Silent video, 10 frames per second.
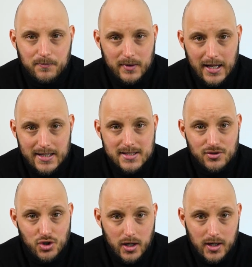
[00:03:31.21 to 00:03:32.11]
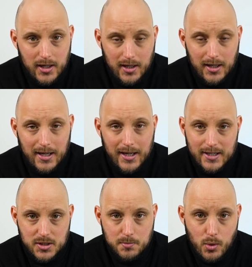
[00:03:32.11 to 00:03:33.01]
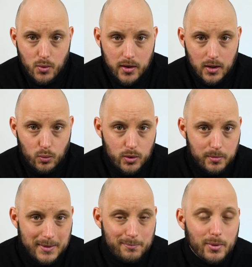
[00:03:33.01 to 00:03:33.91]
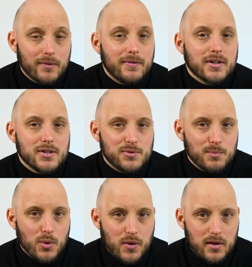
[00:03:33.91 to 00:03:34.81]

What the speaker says: That's chunky, and smooth would be perfect smooth.